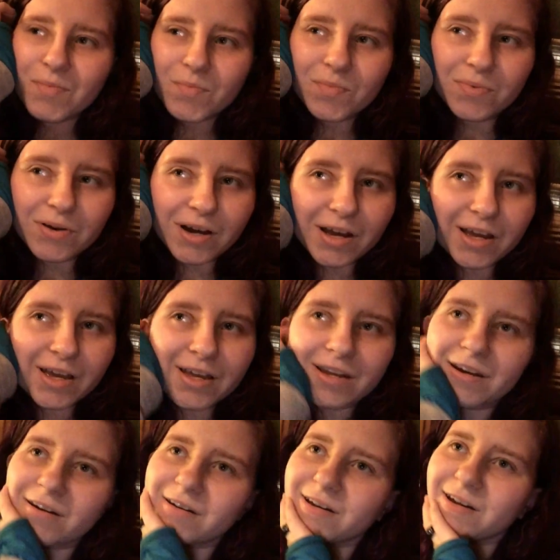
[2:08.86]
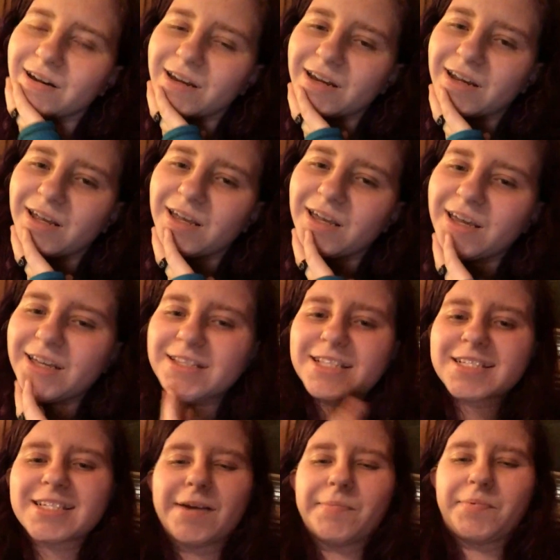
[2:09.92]
But it's
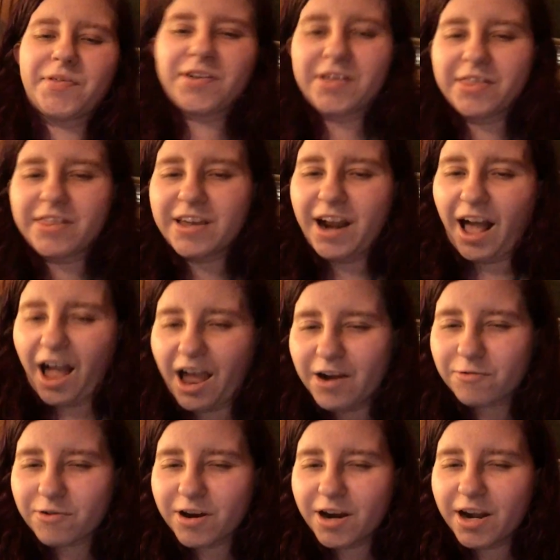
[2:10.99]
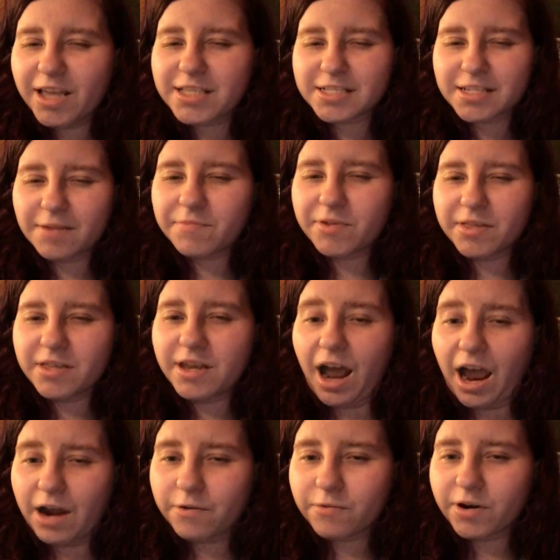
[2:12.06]
something that I'd read. It's something that
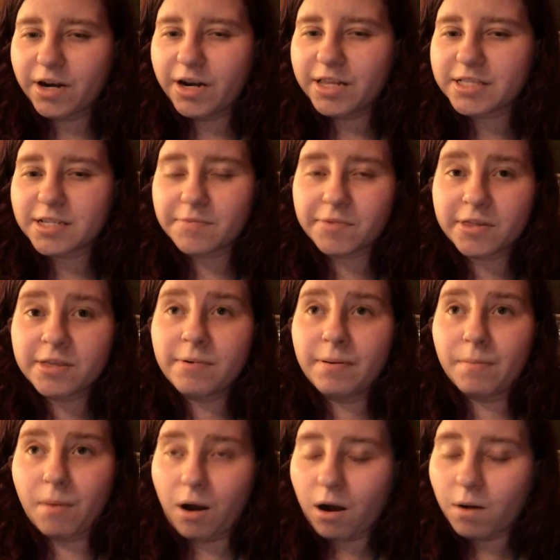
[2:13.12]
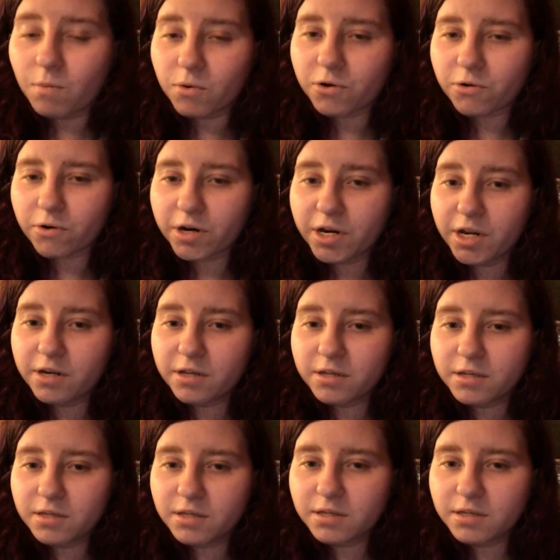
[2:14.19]
my mom would read.